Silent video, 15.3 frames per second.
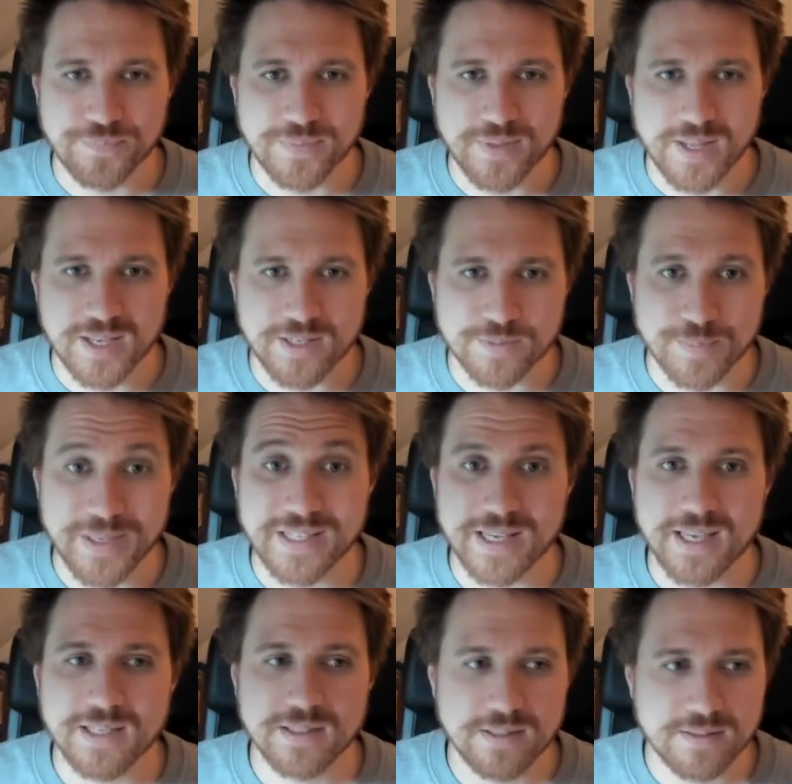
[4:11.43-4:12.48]
is
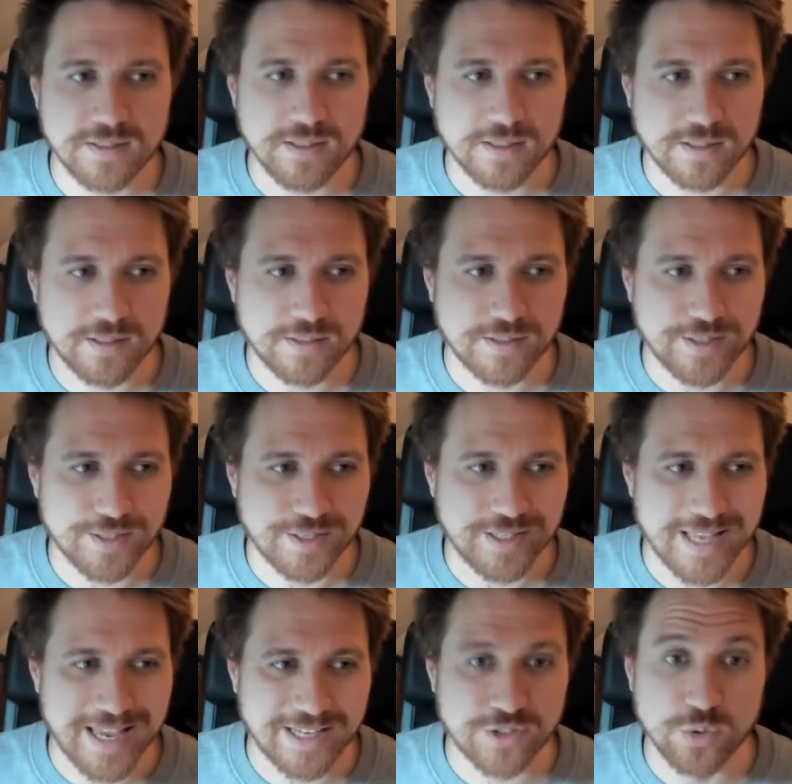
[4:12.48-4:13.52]
maintained,
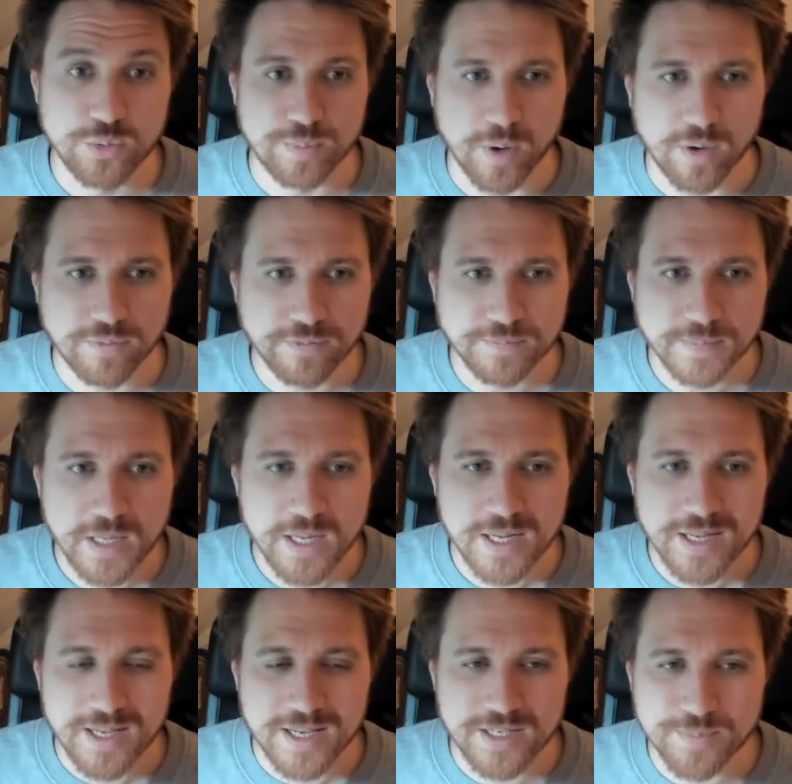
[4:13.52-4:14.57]
the Exude buff
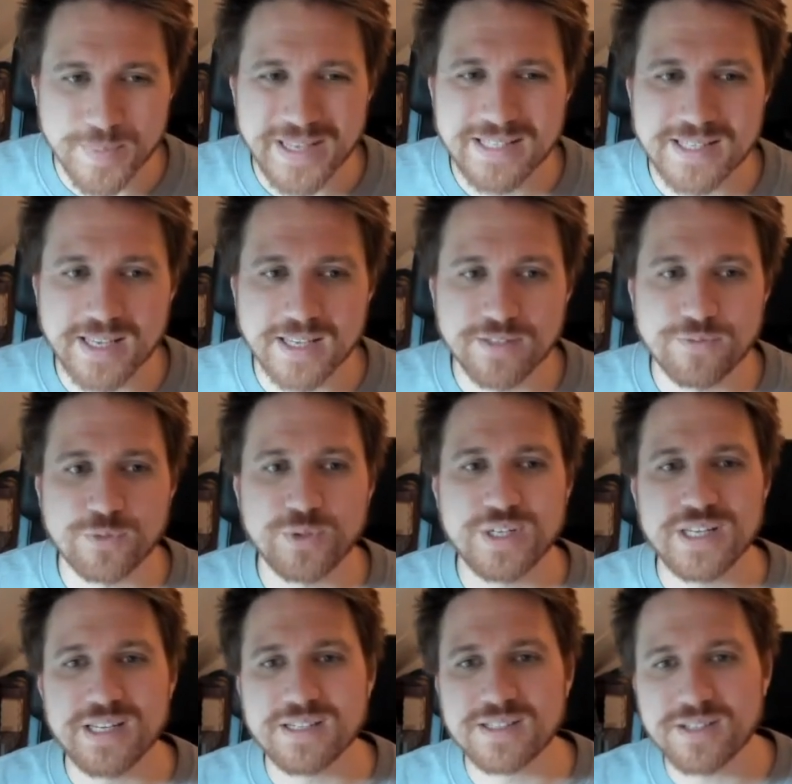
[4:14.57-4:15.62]
is maintained for
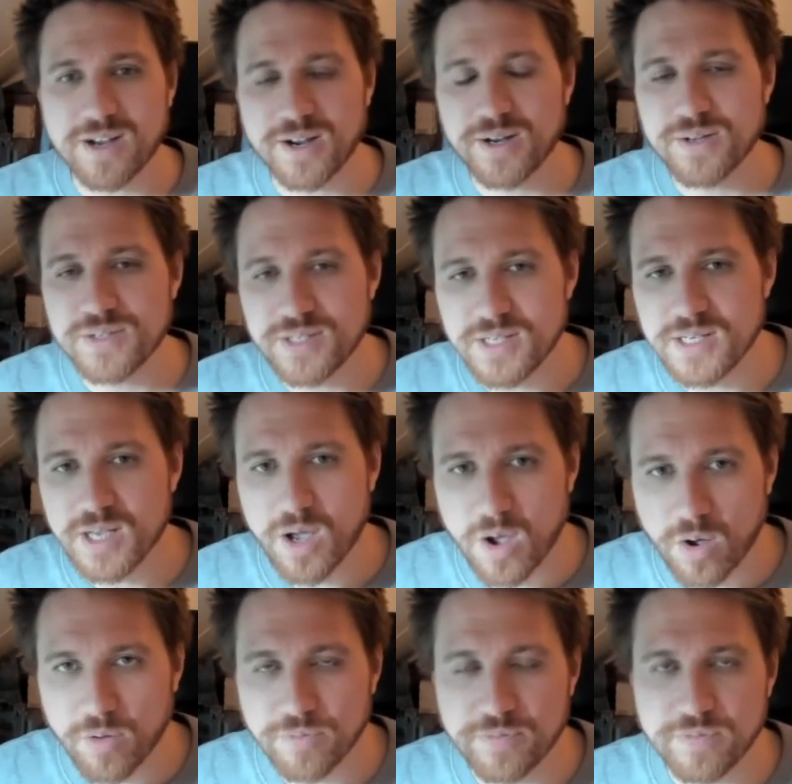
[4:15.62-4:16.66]
the entirety
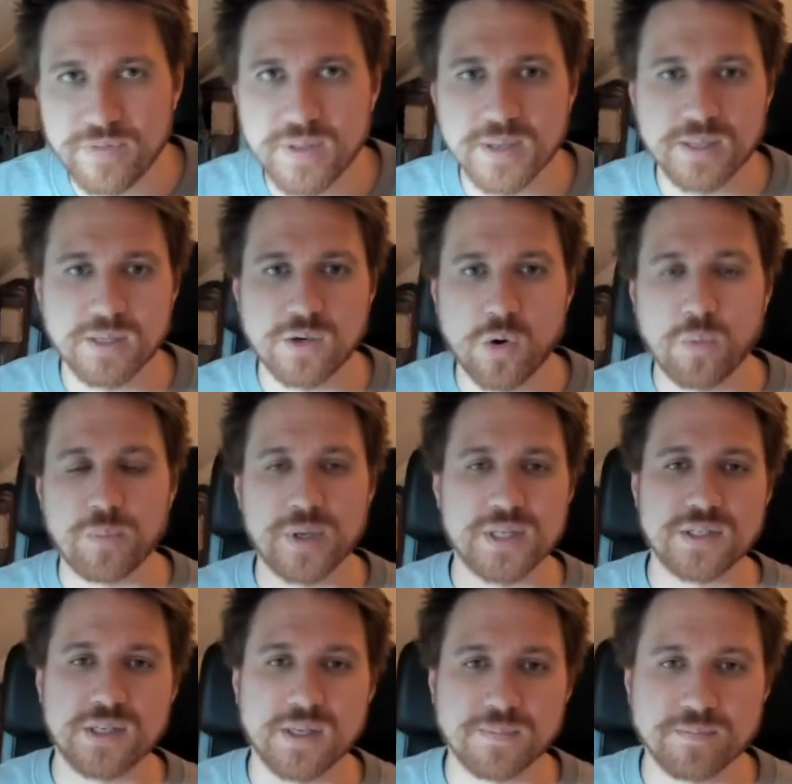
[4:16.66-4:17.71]
of the combat
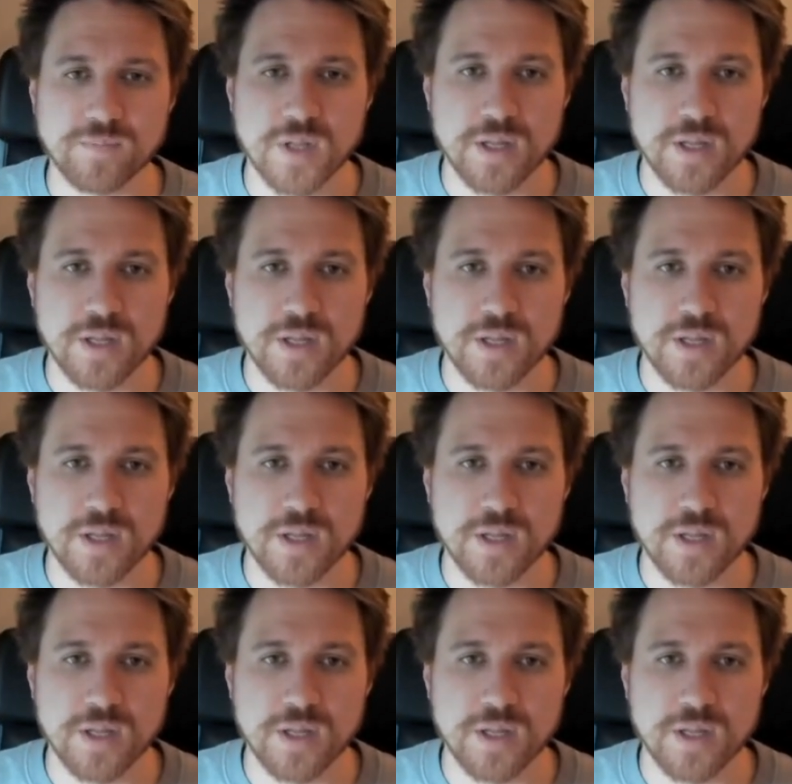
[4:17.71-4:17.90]
chain.